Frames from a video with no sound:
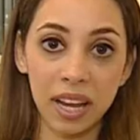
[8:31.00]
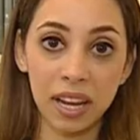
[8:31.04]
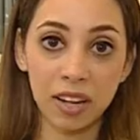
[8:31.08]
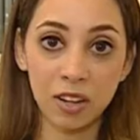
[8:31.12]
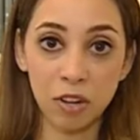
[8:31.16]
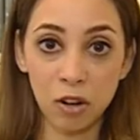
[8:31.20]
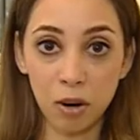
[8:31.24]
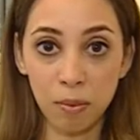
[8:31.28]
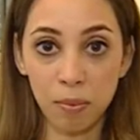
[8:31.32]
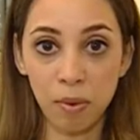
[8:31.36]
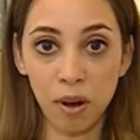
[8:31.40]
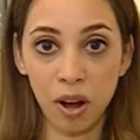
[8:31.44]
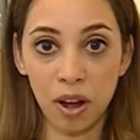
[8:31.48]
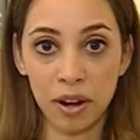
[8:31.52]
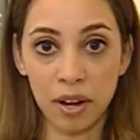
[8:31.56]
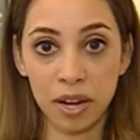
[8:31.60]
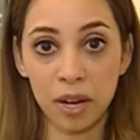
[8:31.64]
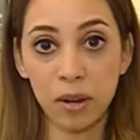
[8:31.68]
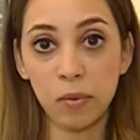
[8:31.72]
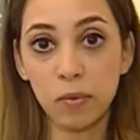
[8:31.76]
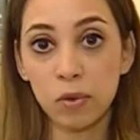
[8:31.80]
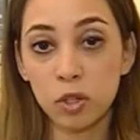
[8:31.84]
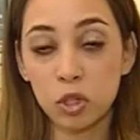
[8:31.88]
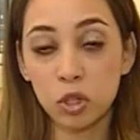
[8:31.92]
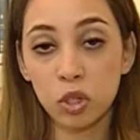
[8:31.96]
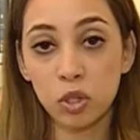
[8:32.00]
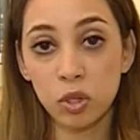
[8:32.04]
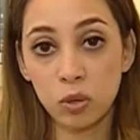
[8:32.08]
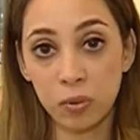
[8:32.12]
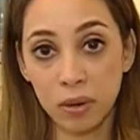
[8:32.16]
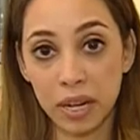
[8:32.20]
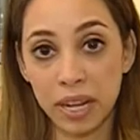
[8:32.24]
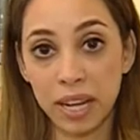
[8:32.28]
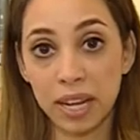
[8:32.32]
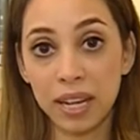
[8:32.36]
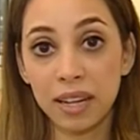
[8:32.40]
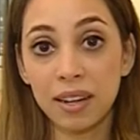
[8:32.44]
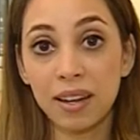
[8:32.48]
in your body, which you
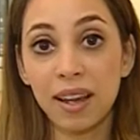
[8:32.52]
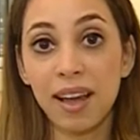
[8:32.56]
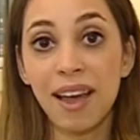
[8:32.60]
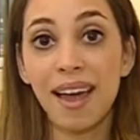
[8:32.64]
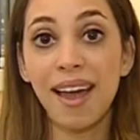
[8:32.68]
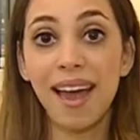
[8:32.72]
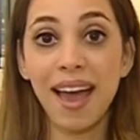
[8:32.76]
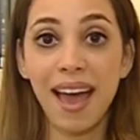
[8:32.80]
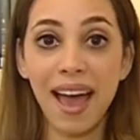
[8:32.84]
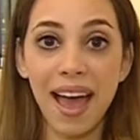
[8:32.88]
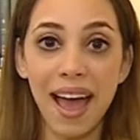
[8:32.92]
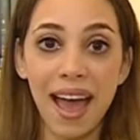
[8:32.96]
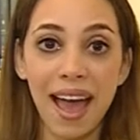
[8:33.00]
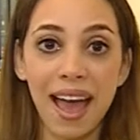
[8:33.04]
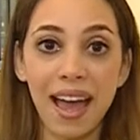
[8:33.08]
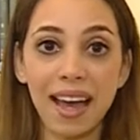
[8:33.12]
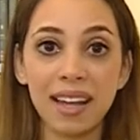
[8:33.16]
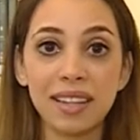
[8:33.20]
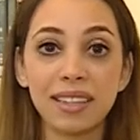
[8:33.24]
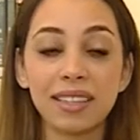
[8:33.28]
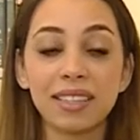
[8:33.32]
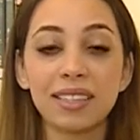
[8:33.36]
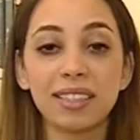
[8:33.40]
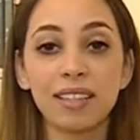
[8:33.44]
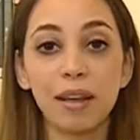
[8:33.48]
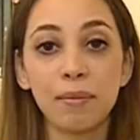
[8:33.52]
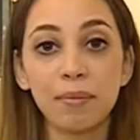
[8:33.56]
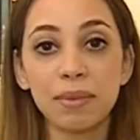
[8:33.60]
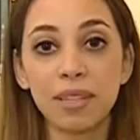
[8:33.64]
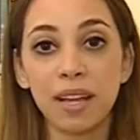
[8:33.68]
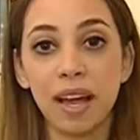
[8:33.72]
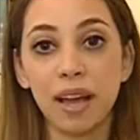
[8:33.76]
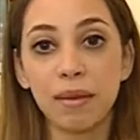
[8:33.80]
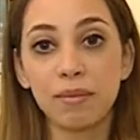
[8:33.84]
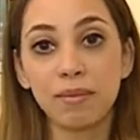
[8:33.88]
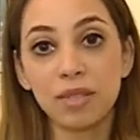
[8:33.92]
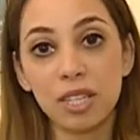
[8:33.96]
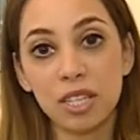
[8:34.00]
need. And
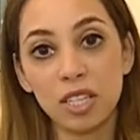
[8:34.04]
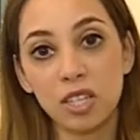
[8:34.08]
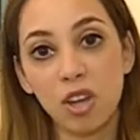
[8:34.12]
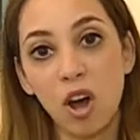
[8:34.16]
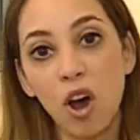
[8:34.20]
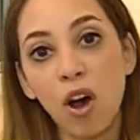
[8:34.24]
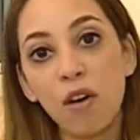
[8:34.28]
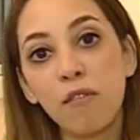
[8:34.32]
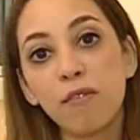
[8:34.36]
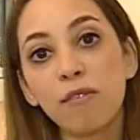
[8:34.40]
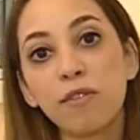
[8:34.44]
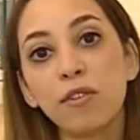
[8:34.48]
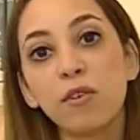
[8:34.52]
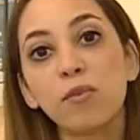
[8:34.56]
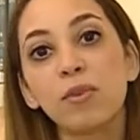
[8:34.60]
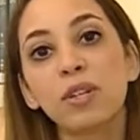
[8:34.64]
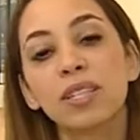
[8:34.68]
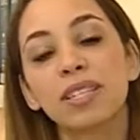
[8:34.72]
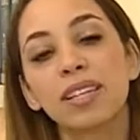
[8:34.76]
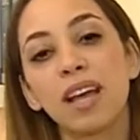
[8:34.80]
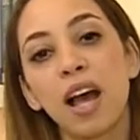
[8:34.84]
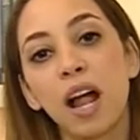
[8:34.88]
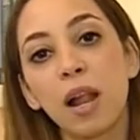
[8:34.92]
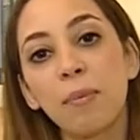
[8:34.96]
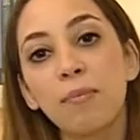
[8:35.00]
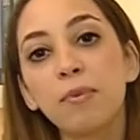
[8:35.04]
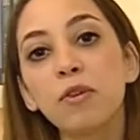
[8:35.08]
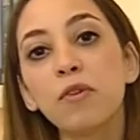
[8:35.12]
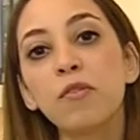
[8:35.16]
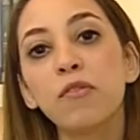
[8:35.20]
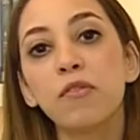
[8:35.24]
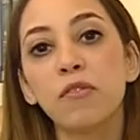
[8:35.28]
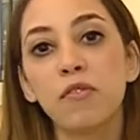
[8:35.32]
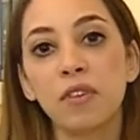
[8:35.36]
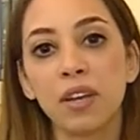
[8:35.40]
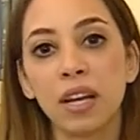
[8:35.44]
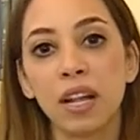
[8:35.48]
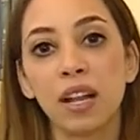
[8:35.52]
sometimes these hot fluids help you
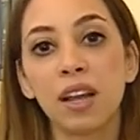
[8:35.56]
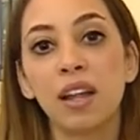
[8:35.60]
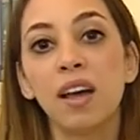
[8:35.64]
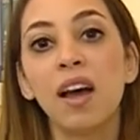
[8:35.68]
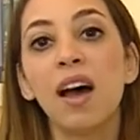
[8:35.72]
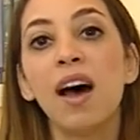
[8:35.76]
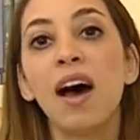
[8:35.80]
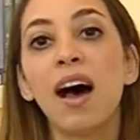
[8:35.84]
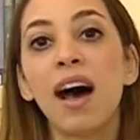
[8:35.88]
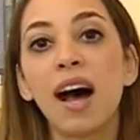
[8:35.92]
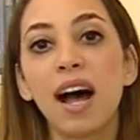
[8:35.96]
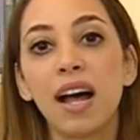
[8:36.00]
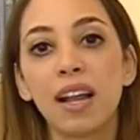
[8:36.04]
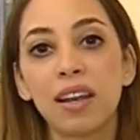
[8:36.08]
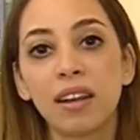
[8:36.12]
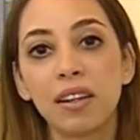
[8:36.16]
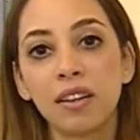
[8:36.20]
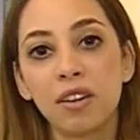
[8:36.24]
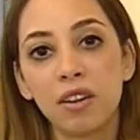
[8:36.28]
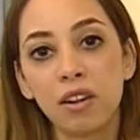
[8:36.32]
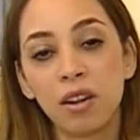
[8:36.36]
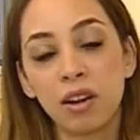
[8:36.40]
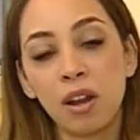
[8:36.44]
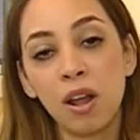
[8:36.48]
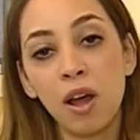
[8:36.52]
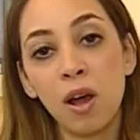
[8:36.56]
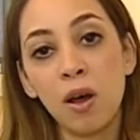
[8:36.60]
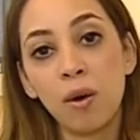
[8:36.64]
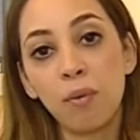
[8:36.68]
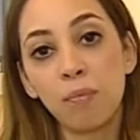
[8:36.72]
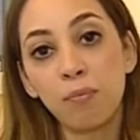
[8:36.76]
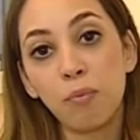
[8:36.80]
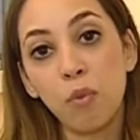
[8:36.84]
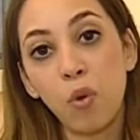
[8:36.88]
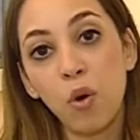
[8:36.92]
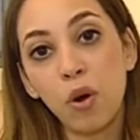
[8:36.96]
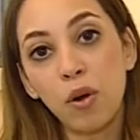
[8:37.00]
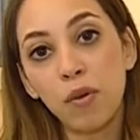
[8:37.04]
feel a little
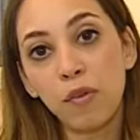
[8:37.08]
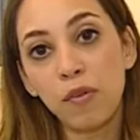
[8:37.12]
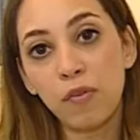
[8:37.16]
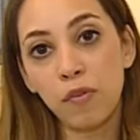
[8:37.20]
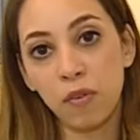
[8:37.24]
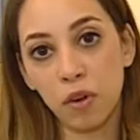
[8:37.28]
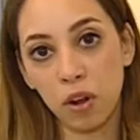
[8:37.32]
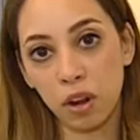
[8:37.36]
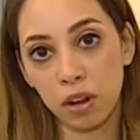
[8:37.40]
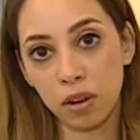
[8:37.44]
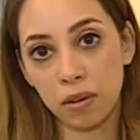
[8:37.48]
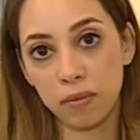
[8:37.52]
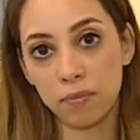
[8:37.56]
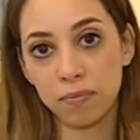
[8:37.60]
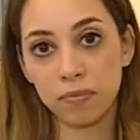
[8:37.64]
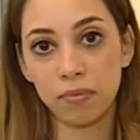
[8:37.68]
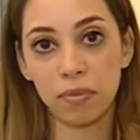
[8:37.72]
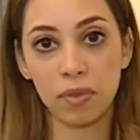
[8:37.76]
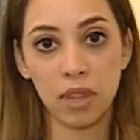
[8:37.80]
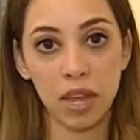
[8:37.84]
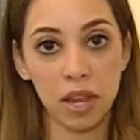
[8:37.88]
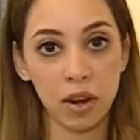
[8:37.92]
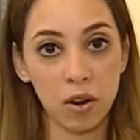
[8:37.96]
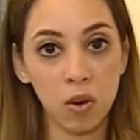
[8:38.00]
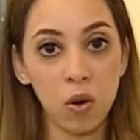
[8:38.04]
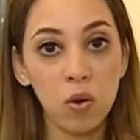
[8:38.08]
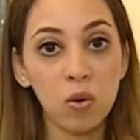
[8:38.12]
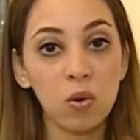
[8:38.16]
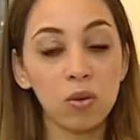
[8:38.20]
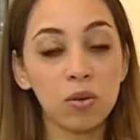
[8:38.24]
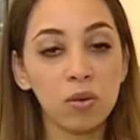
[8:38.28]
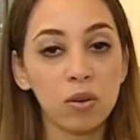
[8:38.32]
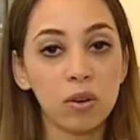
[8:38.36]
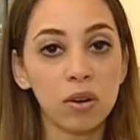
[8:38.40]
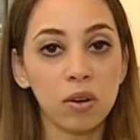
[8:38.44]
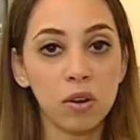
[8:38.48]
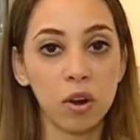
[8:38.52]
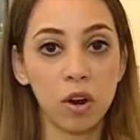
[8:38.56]
more full. They
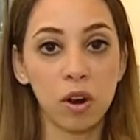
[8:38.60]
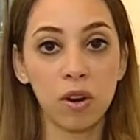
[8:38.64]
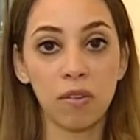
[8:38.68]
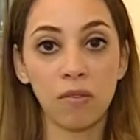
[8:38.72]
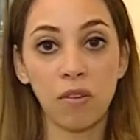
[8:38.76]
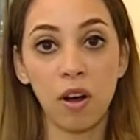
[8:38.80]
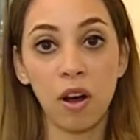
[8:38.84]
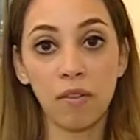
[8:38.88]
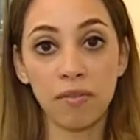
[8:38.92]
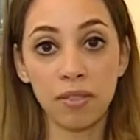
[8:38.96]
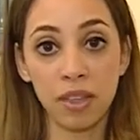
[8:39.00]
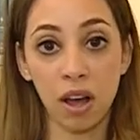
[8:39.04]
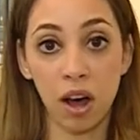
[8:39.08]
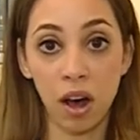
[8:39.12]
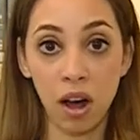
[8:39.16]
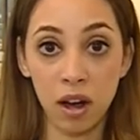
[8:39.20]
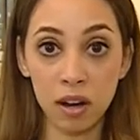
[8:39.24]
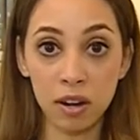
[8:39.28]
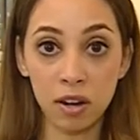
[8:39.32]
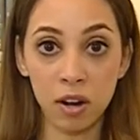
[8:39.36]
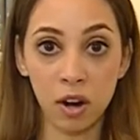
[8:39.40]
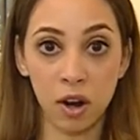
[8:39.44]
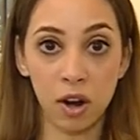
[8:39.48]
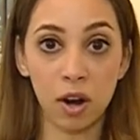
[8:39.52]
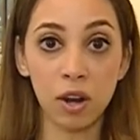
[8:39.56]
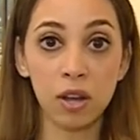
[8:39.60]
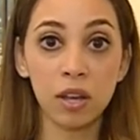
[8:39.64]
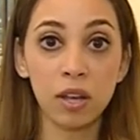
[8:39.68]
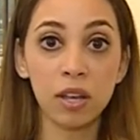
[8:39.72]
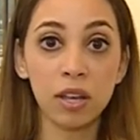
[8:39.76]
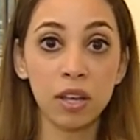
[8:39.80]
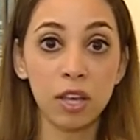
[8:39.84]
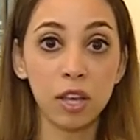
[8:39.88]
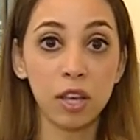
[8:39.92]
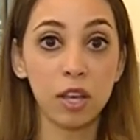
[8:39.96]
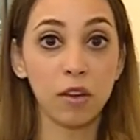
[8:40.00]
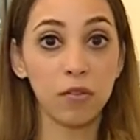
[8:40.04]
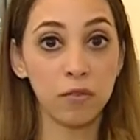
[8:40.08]
don't curve off the hunger.
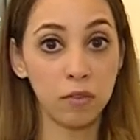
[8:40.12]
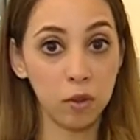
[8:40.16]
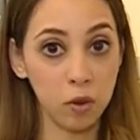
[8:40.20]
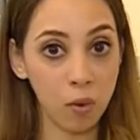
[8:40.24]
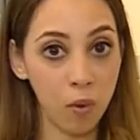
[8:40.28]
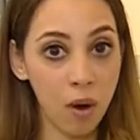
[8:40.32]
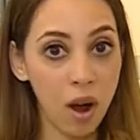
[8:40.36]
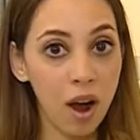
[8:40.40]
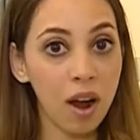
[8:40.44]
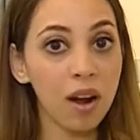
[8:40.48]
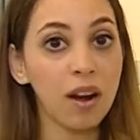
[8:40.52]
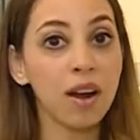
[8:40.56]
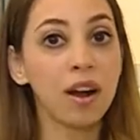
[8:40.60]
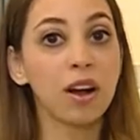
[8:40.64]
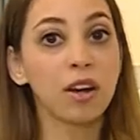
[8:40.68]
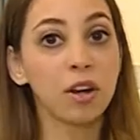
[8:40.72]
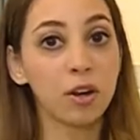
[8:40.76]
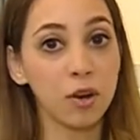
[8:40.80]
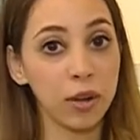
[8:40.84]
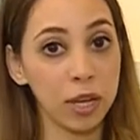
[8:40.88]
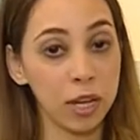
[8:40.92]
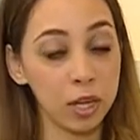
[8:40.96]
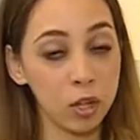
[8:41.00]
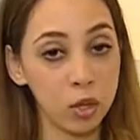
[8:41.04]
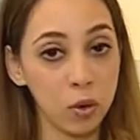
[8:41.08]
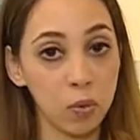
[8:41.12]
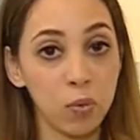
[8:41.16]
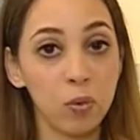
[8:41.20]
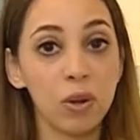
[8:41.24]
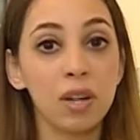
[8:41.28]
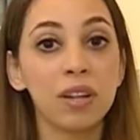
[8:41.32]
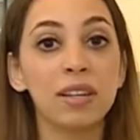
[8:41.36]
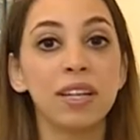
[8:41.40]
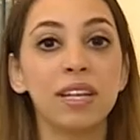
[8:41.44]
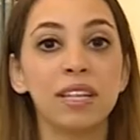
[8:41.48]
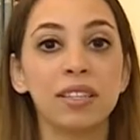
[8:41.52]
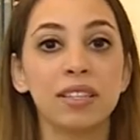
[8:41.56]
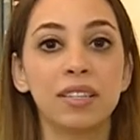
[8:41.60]
If you are hungry, you
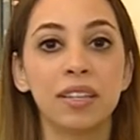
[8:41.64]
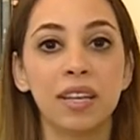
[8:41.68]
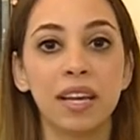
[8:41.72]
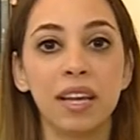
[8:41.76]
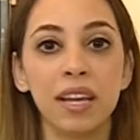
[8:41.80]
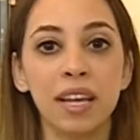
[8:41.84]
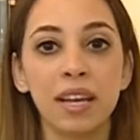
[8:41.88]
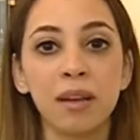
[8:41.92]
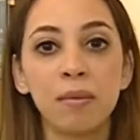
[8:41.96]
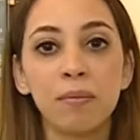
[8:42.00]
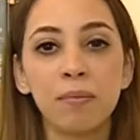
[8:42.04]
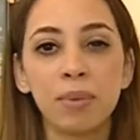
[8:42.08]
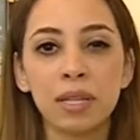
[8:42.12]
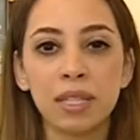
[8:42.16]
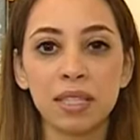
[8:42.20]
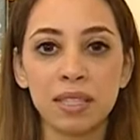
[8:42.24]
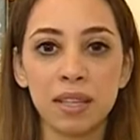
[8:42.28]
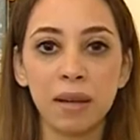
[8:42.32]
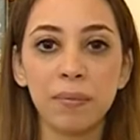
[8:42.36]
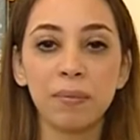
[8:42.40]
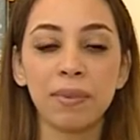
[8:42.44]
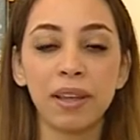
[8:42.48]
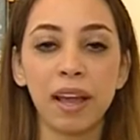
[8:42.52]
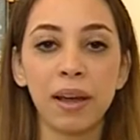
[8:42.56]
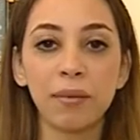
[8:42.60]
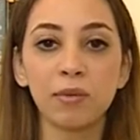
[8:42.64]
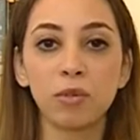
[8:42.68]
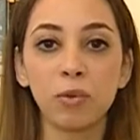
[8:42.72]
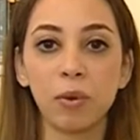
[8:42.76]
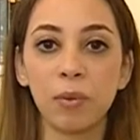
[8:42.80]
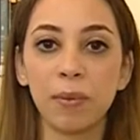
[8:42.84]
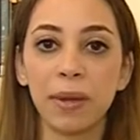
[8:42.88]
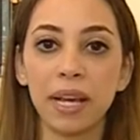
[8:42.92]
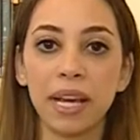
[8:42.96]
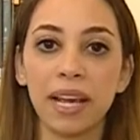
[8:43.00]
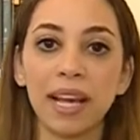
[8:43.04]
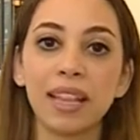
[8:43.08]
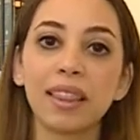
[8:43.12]
will need to eat. But sometimes when
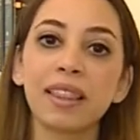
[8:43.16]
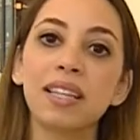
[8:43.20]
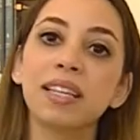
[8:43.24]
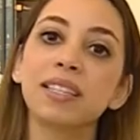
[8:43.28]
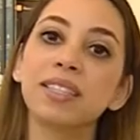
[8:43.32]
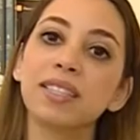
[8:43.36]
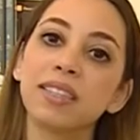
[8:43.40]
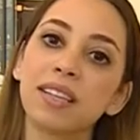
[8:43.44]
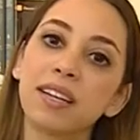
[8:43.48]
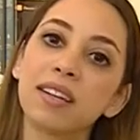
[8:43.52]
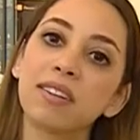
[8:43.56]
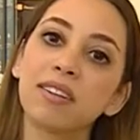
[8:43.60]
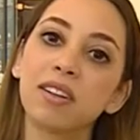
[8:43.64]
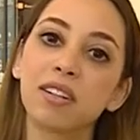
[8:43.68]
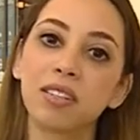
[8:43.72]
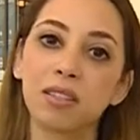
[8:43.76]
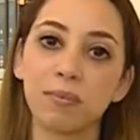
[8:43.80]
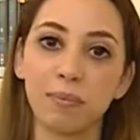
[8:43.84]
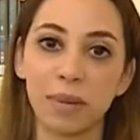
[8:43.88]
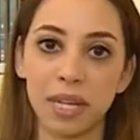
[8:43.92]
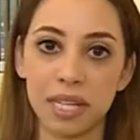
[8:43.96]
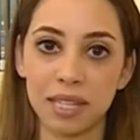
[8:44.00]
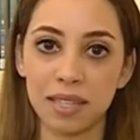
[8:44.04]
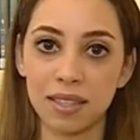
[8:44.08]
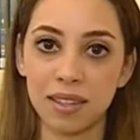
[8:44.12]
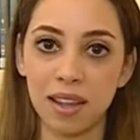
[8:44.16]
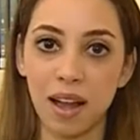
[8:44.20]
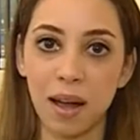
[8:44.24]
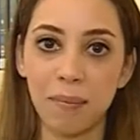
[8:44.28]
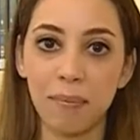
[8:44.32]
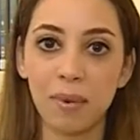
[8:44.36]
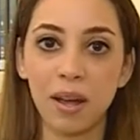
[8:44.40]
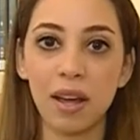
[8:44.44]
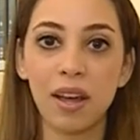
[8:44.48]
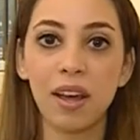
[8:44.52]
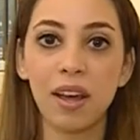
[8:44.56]
we get these signals mixed up,